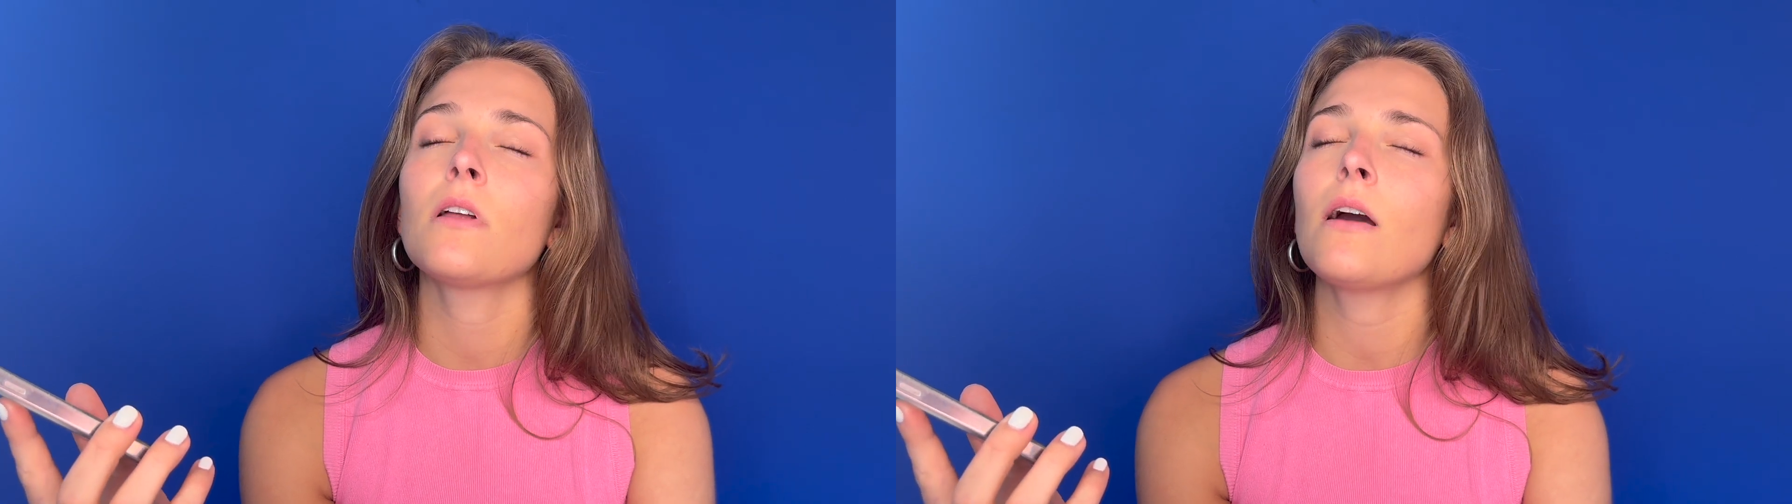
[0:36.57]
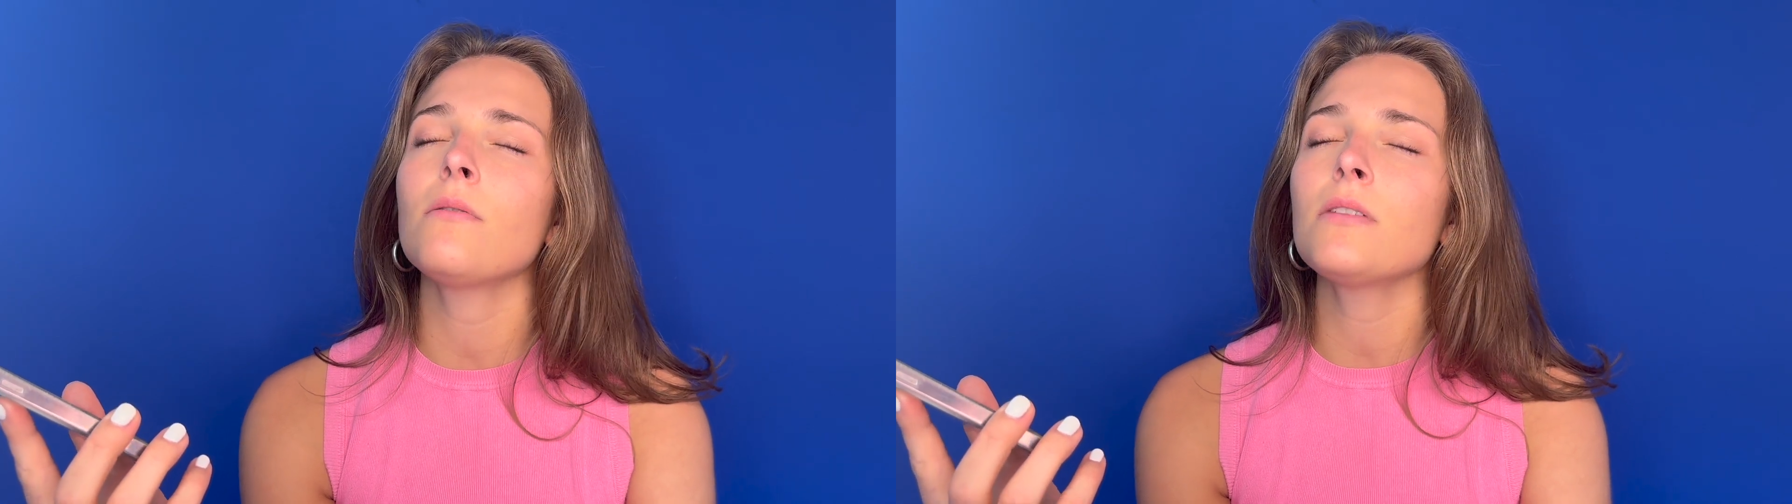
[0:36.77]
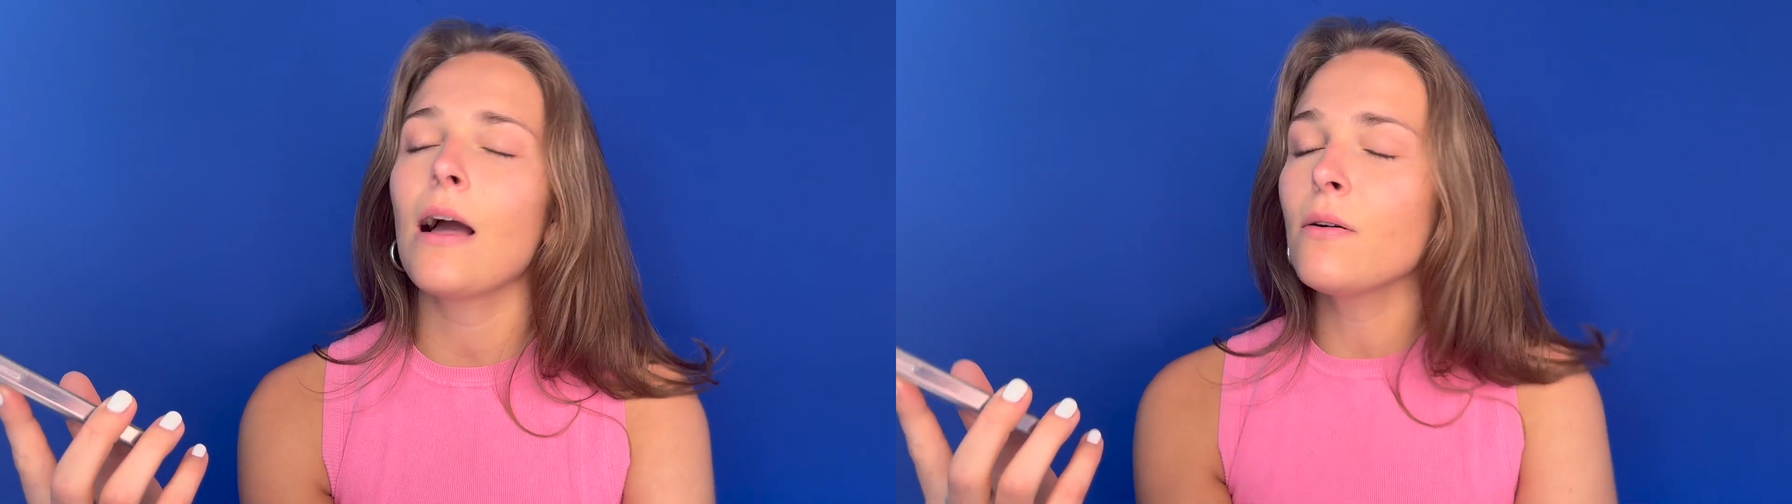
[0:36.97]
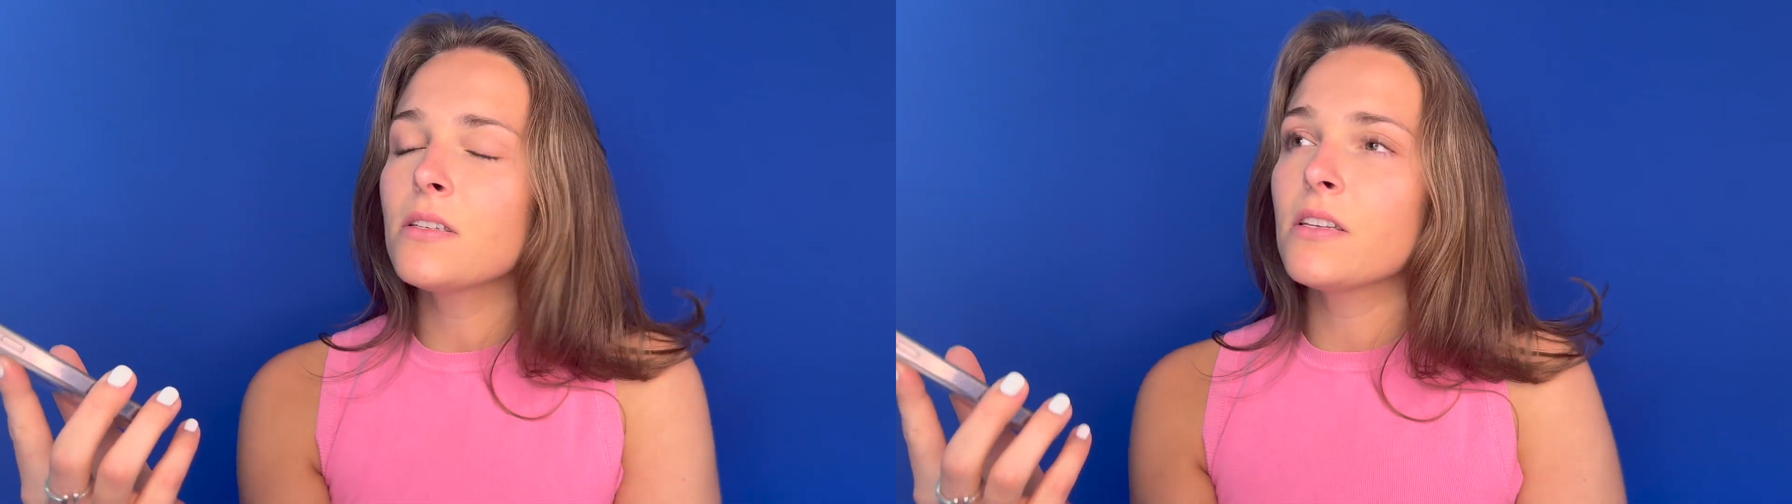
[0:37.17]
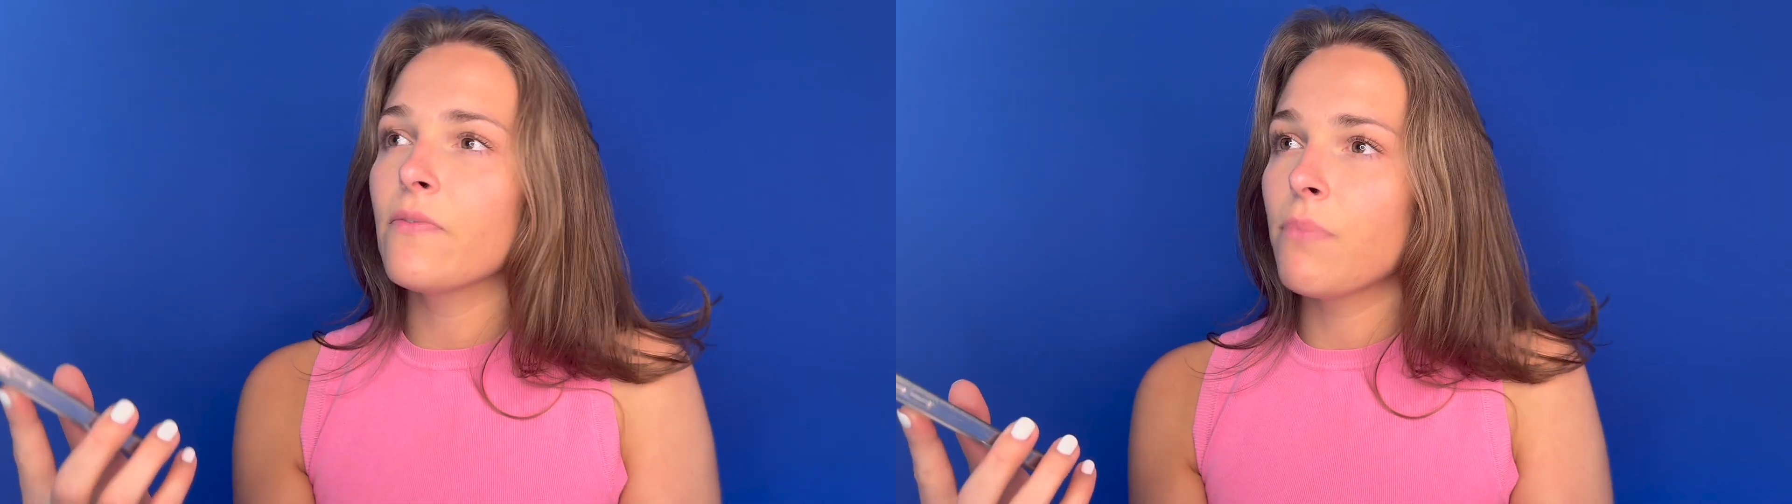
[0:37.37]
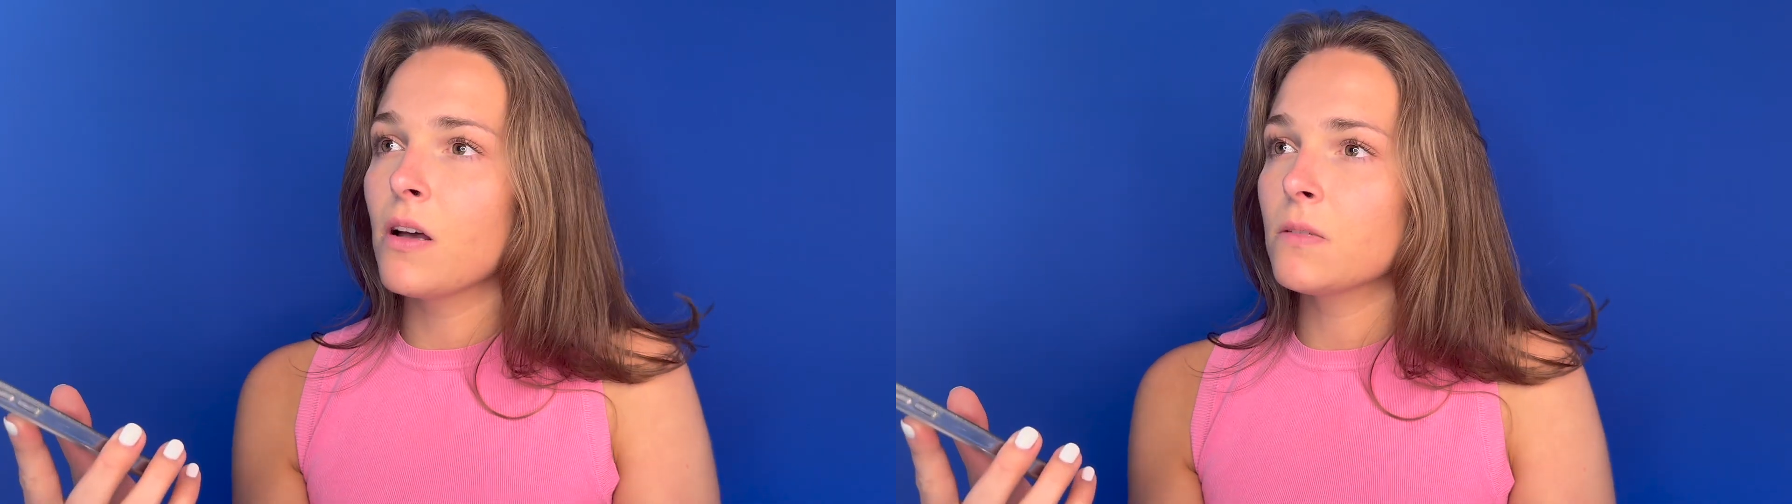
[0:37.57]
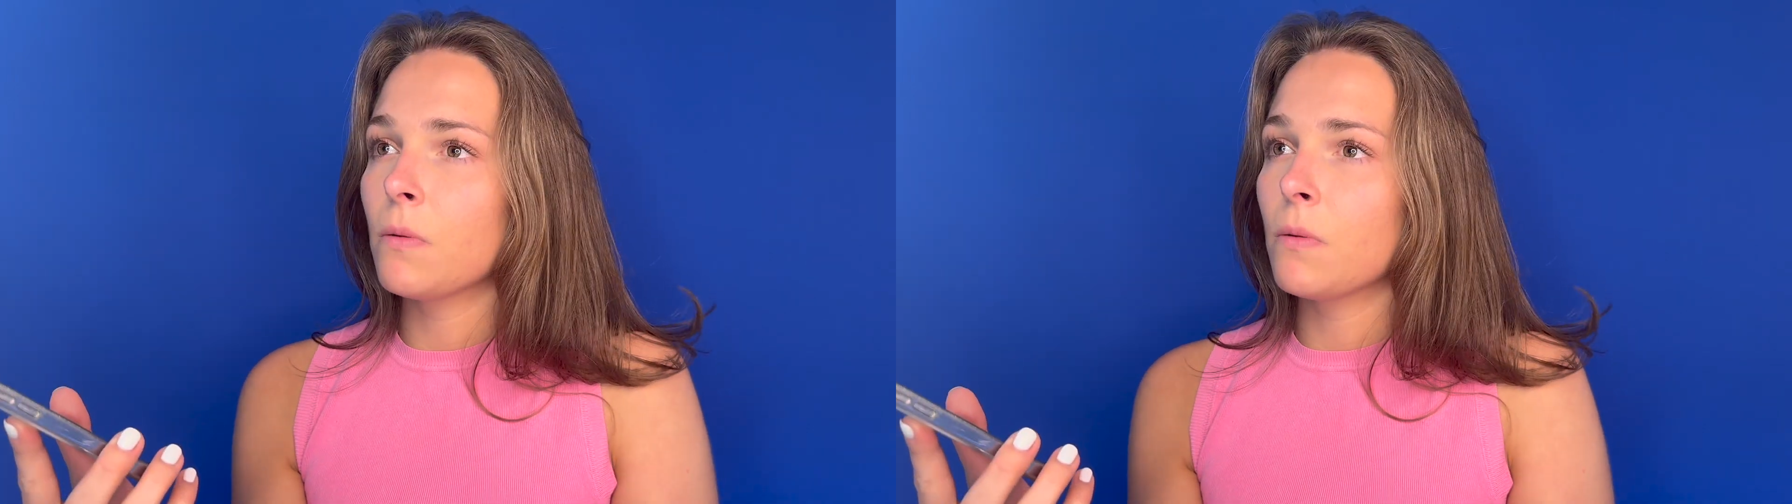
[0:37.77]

How, how is this even possible?